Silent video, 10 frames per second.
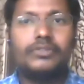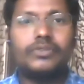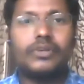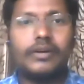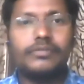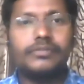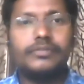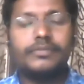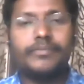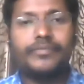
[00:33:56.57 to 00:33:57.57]
So how
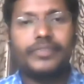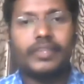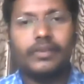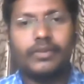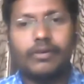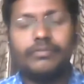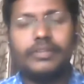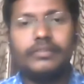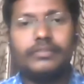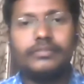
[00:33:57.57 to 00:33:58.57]
could or how well